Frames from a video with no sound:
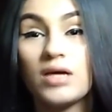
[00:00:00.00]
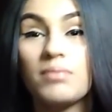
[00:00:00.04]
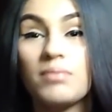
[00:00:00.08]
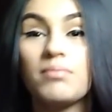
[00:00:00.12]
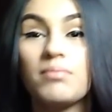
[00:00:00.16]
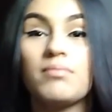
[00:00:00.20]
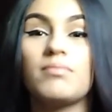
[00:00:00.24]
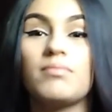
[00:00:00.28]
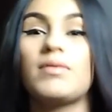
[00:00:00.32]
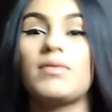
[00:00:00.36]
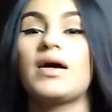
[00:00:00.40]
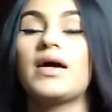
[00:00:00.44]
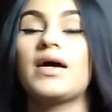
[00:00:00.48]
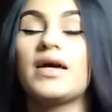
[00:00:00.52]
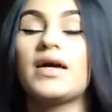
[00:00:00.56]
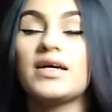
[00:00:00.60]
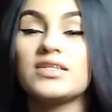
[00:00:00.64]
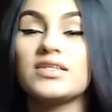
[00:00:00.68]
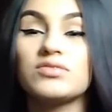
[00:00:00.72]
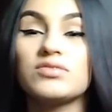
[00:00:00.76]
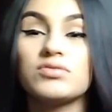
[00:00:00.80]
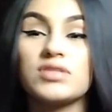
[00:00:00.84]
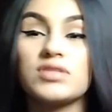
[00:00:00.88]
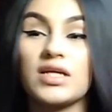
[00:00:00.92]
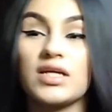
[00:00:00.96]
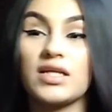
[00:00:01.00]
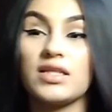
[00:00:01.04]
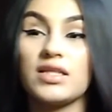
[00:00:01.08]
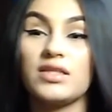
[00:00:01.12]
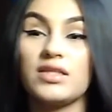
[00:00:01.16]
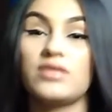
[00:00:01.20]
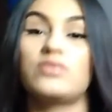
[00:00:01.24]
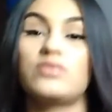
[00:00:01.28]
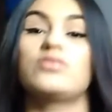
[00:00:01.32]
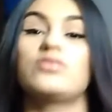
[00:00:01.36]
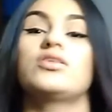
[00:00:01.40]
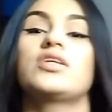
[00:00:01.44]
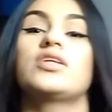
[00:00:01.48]
My ass was
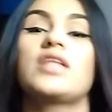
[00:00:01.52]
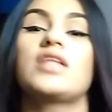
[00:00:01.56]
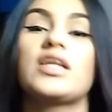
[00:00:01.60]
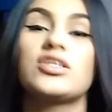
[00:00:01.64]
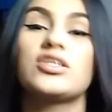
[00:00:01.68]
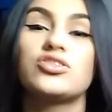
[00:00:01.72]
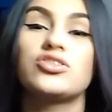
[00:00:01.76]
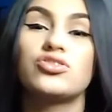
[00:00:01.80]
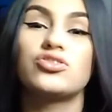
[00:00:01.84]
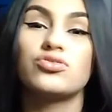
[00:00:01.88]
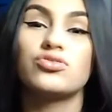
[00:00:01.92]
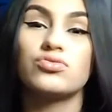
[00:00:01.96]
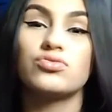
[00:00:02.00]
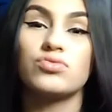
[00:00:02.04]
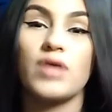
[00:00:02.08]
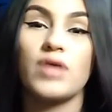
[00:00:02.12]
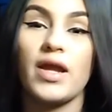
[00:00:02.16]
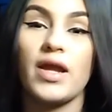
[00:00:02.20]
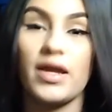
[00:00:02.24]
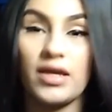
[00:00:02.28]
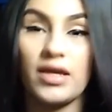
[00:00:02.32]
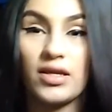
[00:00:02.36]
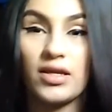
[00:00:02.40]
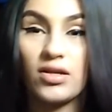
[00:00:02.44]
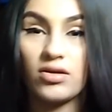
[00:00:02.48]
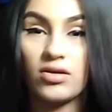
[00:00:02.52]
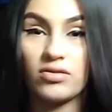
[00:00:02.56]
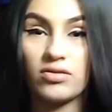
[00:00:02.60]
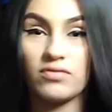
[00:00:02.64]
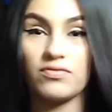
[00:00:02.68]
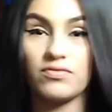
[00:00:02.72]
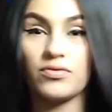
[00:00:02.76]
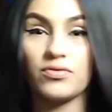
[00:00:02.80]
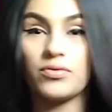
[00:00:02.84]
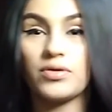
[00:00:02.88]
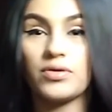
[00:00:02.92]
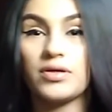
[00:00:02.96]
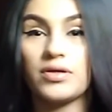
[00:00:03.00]
literally dragging on the
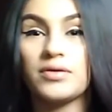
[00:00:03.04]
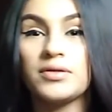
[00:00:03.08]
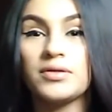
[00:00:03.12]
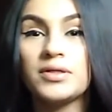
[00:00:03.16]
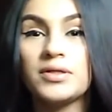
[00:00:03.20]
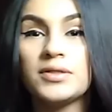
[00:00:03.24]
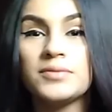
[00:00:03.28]
floor.